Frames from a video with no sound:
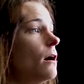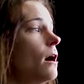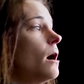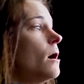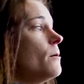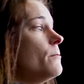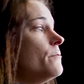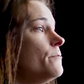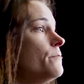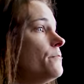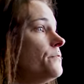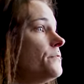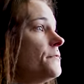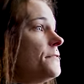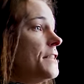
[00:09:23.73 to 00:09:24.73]

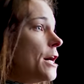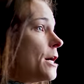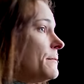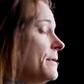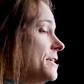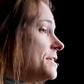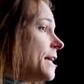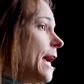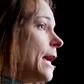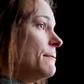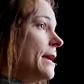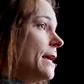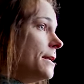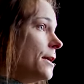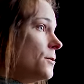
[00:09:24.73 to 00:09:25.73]
Therapists came
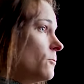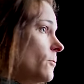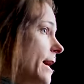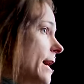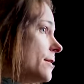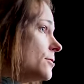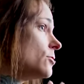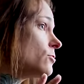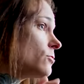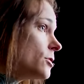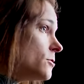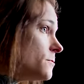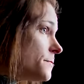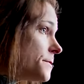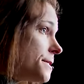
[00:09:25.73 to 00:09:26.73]
in and we had
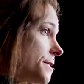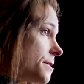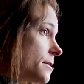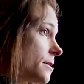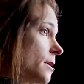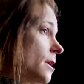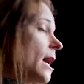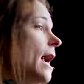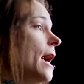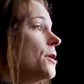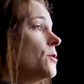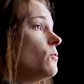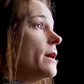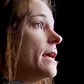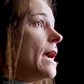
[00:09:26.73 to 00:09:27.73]
groups
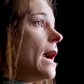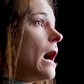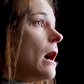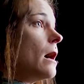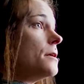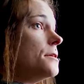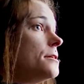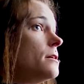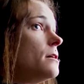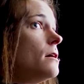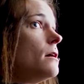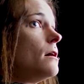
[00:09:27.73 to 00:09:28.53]
and we had